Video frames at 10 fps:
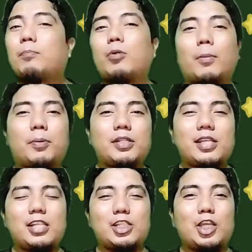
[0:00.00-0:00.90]
the
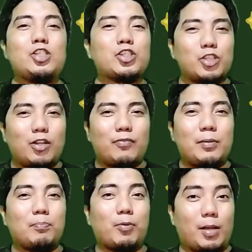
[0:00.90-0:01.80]
properties in
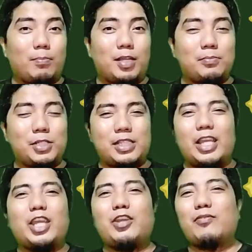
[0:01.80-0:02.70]
solving problems